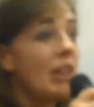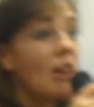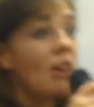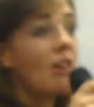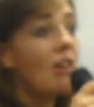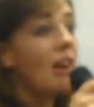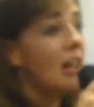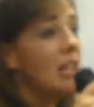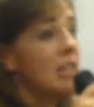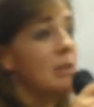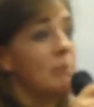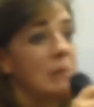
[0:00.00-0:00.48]
they all
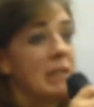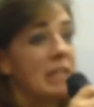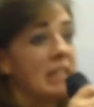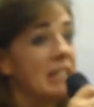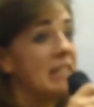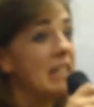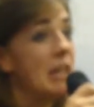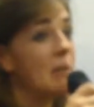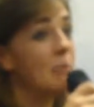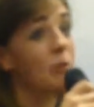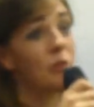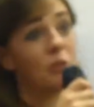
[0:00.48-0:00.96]
had to be
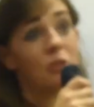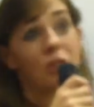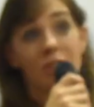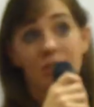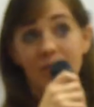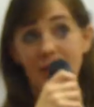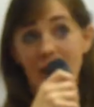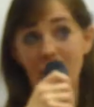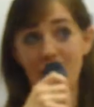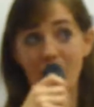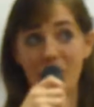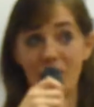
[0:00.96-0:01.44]
assembled all
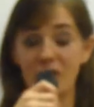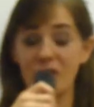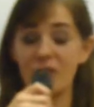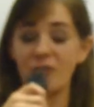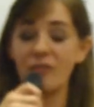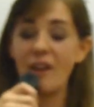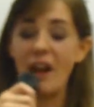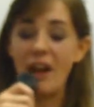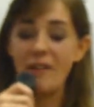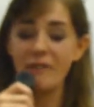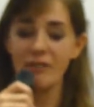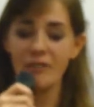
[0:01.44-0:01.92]
around me. There's
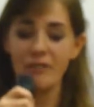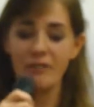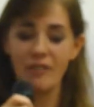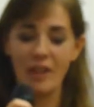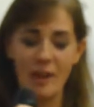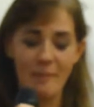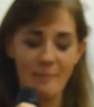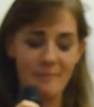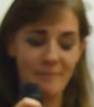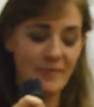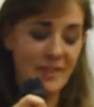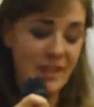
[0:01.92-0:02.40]
5 of
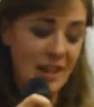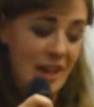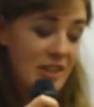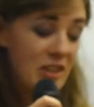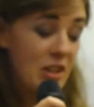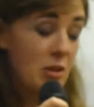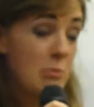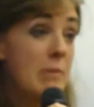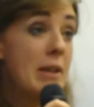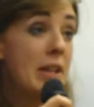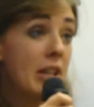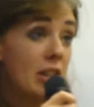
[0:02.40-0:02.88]
them, and
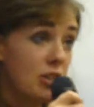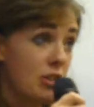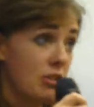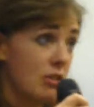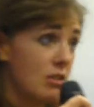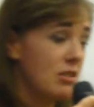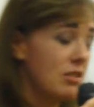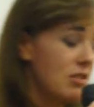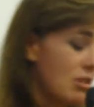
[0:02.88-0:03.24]
they're miniatures,